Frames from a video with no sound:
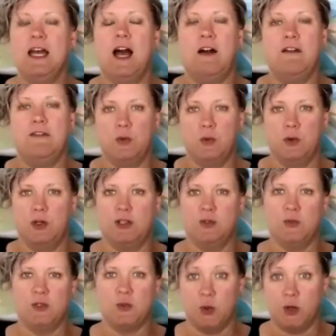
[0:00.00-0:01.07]
of the world
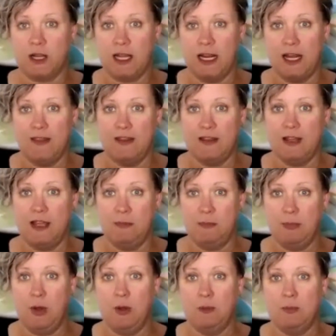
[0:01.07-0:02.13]
was working on the light
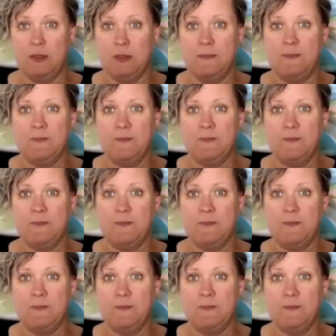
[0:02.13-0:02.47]
bulb,